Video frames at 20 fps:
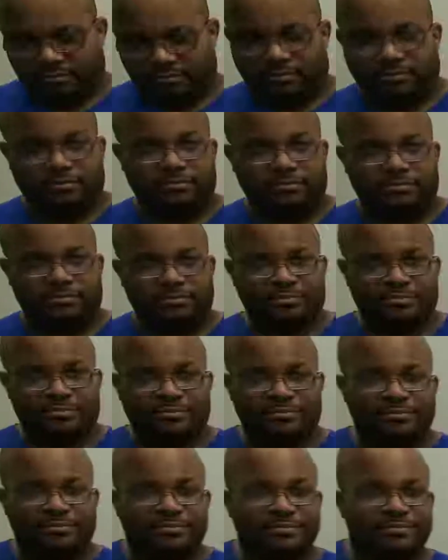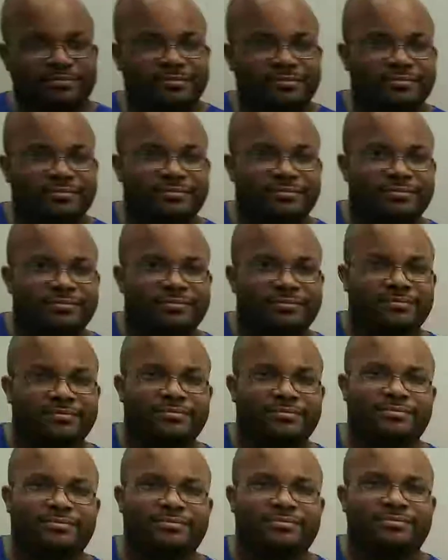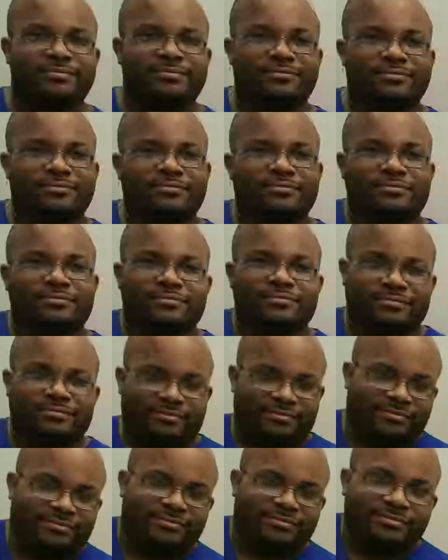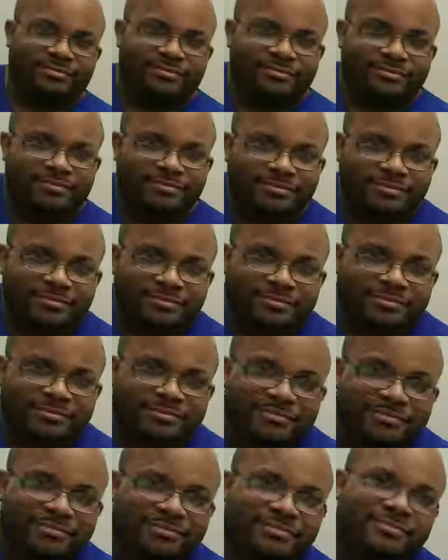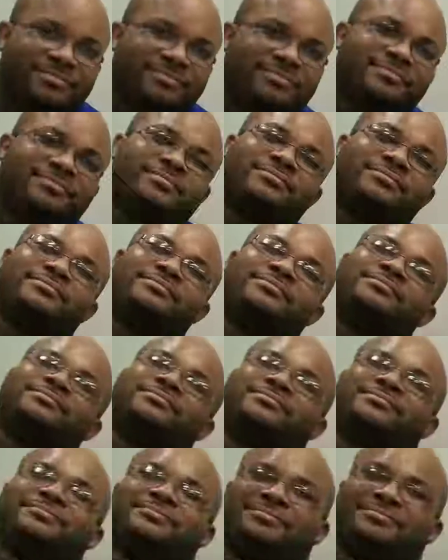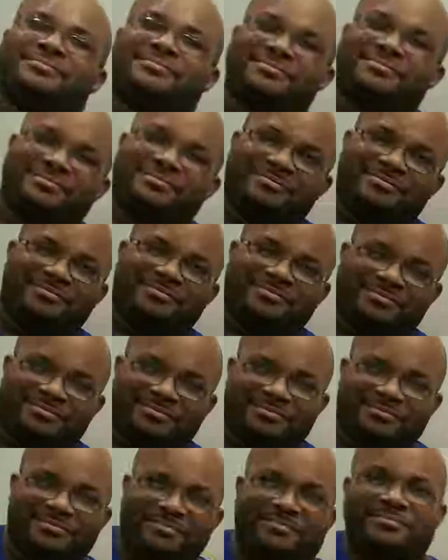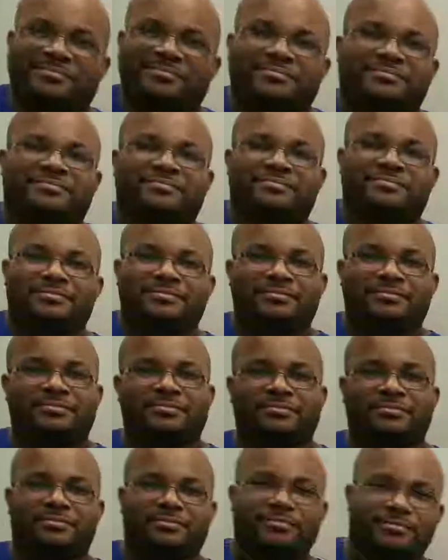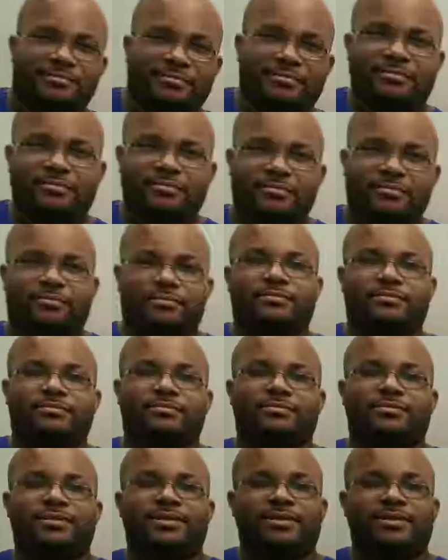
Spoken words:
The person shown says nothing.